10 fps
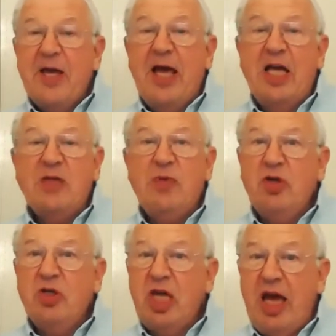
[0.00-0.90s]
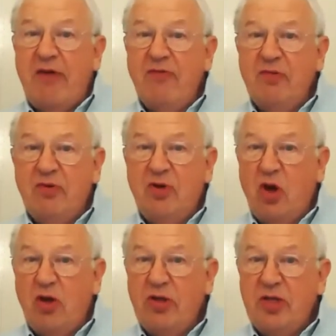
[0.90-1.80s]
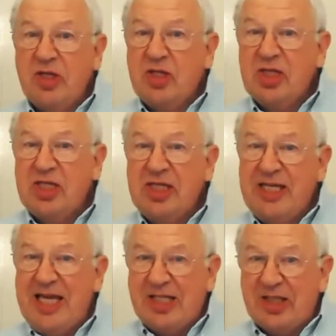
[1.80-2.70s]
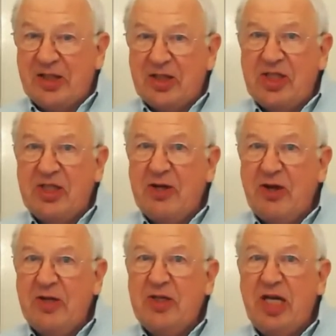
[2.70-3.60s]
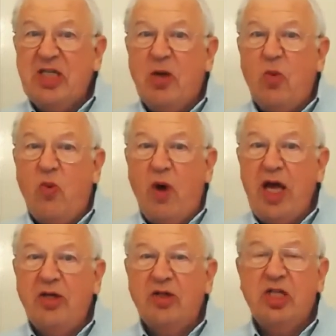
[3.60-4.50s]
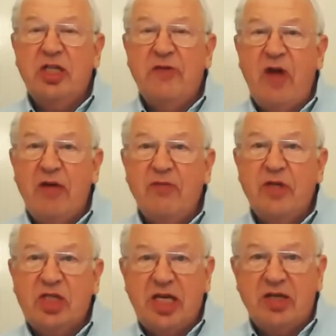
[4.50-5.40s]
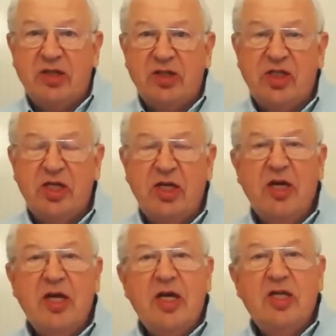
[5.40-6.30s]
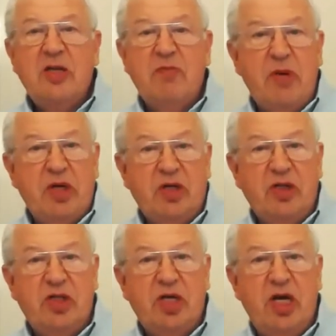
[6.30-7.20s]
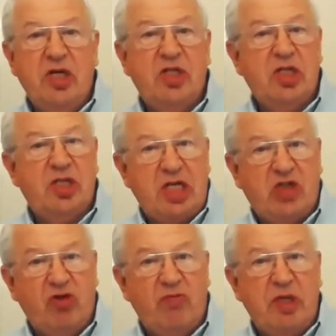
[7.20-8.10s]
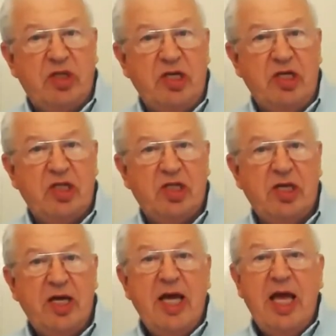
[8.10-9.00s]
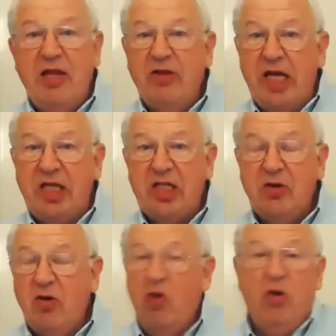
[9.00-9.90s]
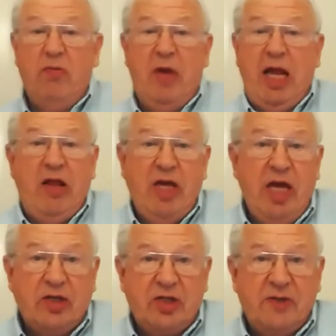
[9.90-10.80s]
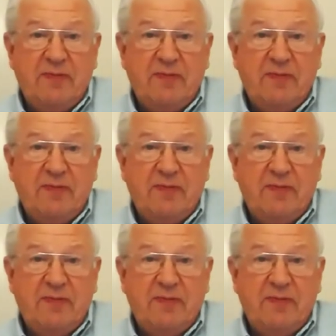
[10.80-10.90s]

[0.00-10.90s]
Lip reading: and that's because they haven't got the skills. It takes a while to develop the skills to build a successful business in this or anything else.